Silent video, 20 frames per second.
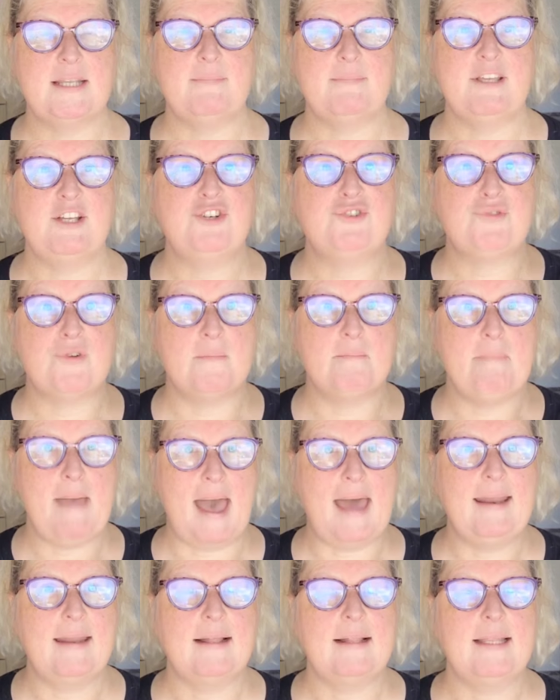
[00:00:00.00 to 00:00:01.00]
something
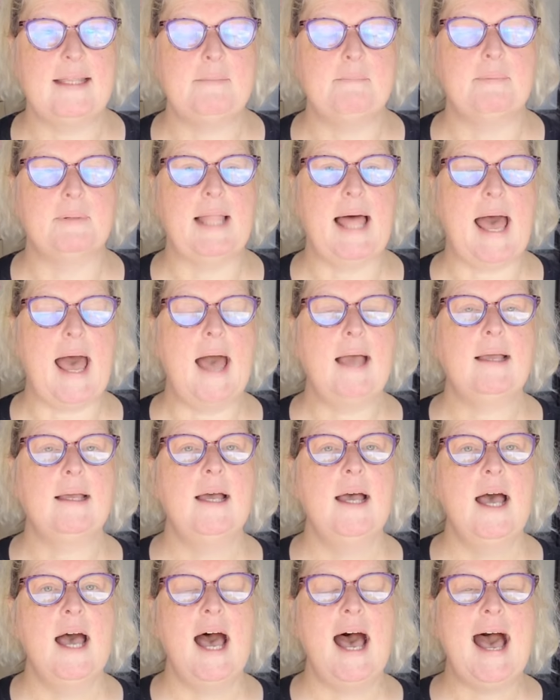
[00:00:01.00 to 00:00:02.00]
dramatically black,
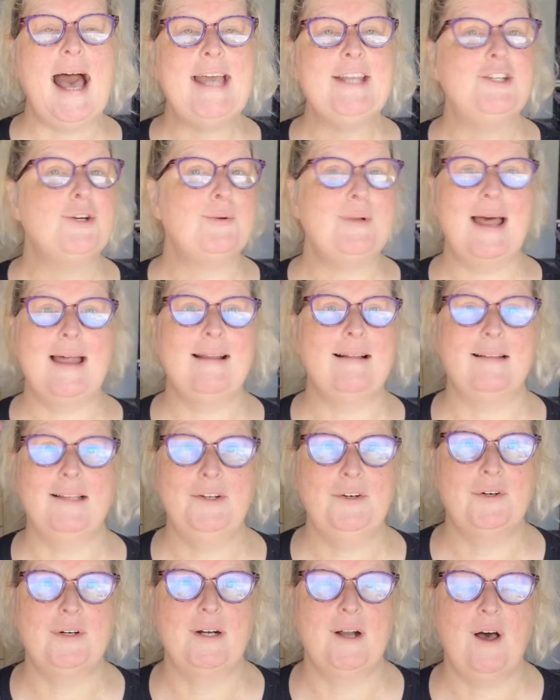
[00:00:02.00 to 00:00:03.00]
I don't add
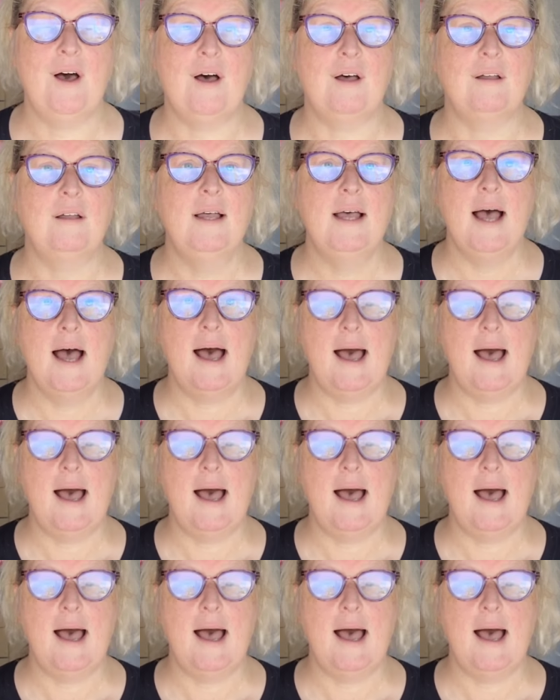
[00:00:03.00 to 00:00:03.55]
glitter at all.